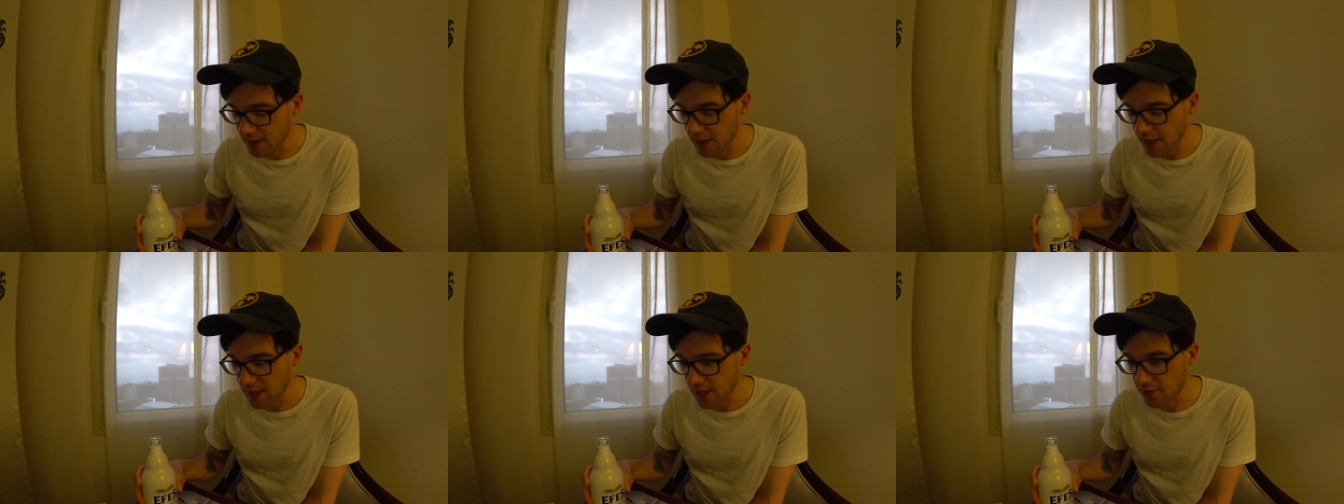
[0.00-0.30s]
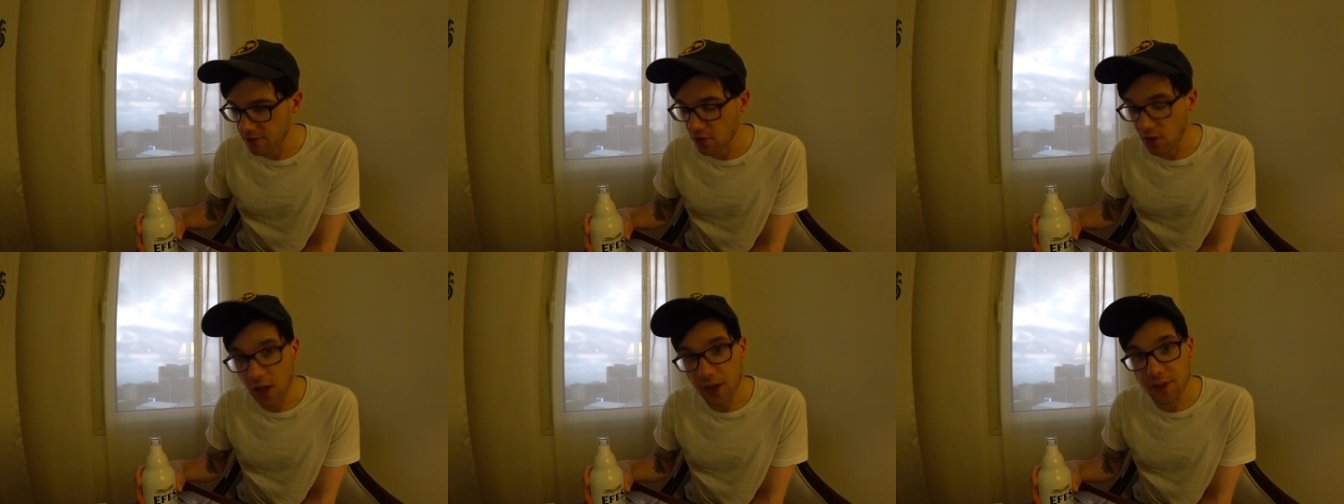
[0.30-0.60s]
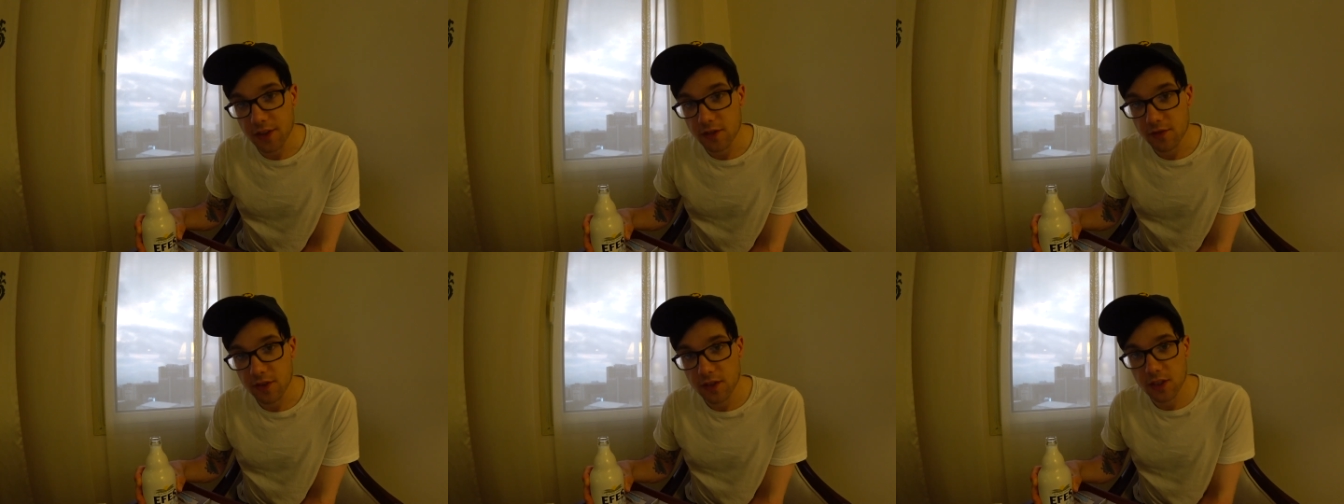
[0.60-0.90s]
And if you like
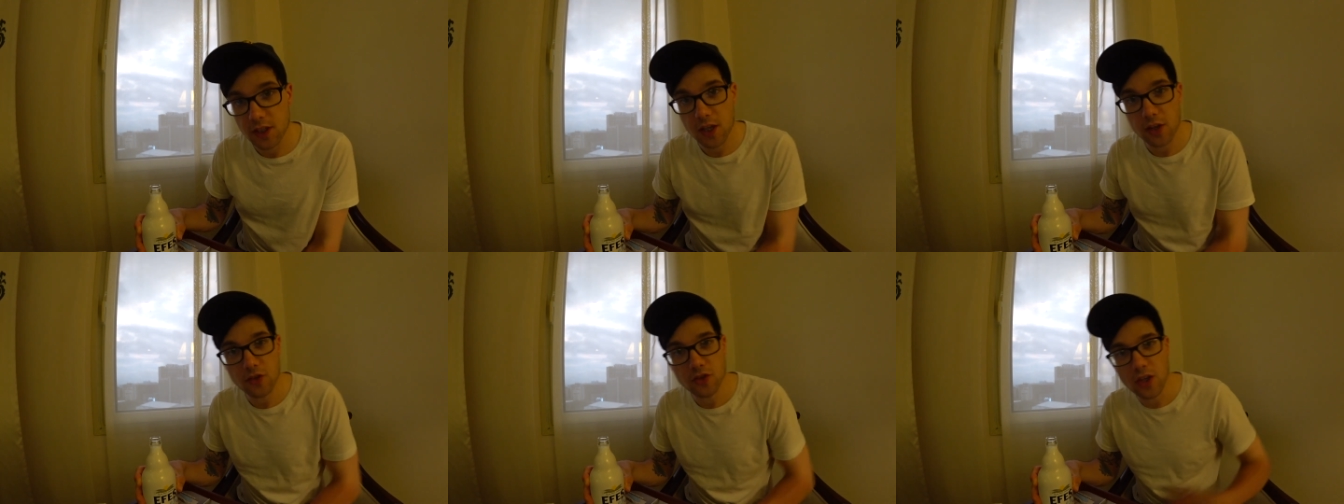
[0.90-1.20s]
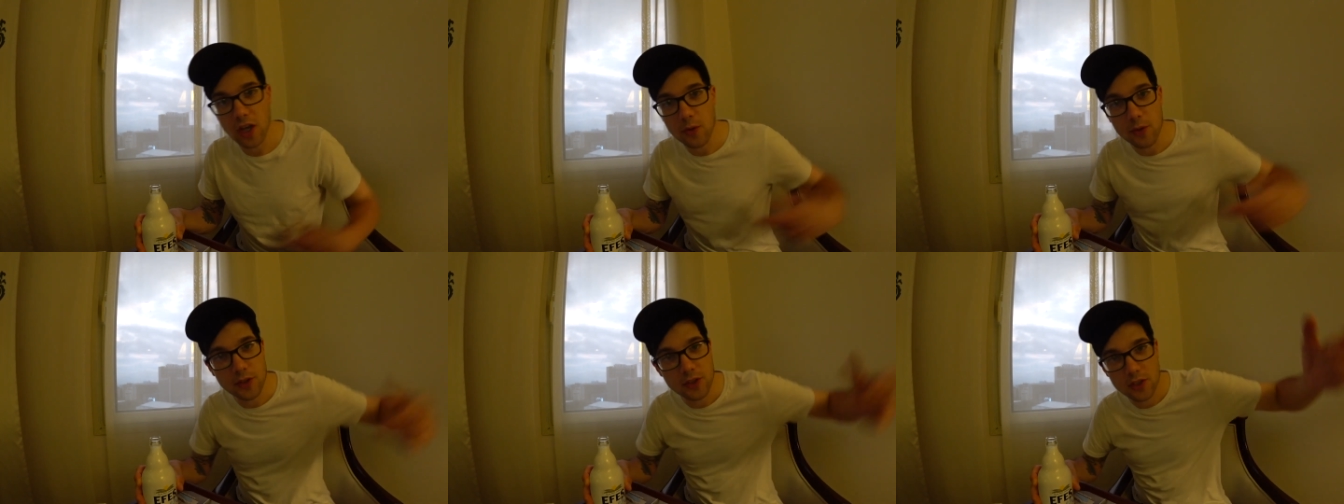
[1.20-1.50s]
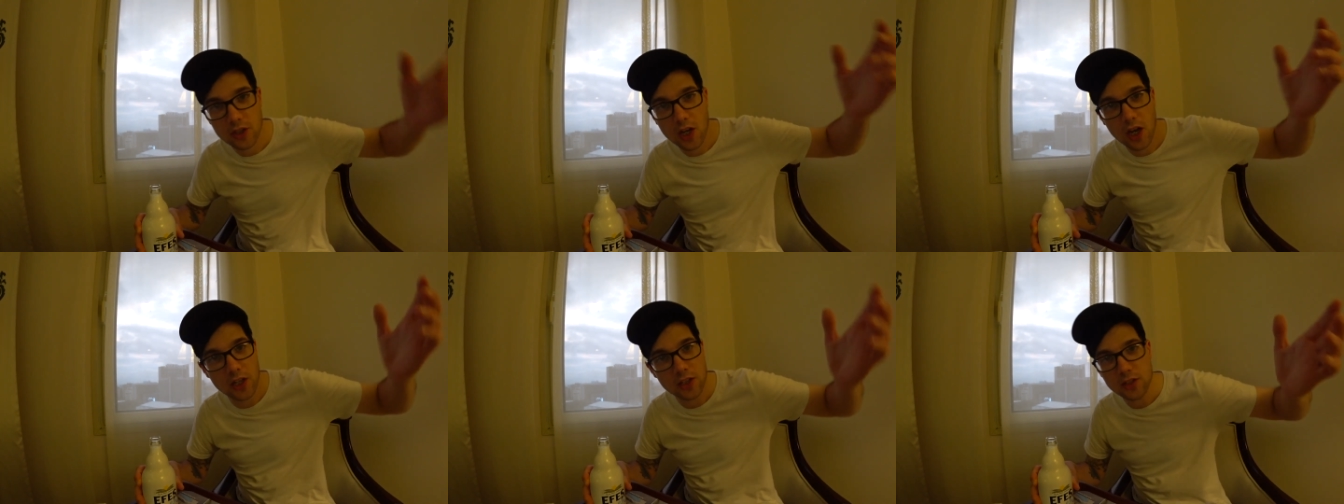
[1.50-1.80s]
these videos, I went to
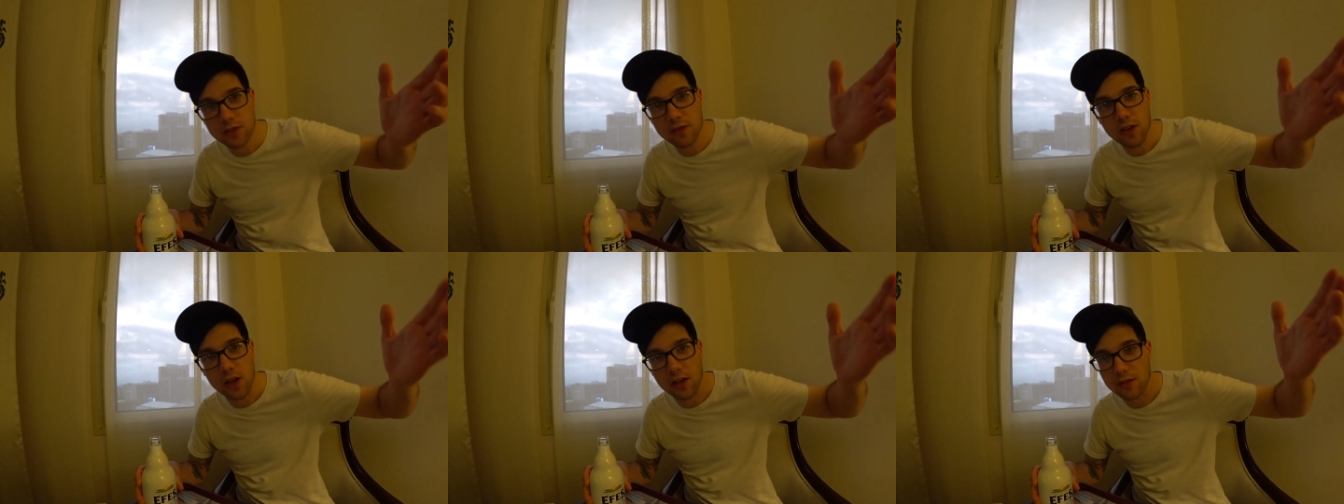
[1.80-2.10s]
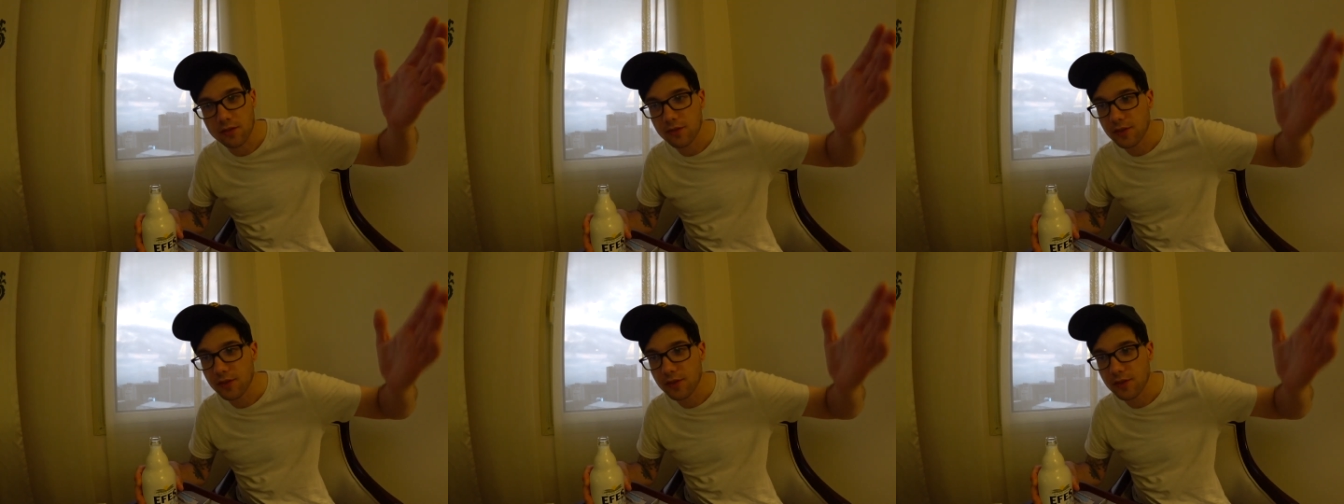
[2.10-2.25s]
Kosovo.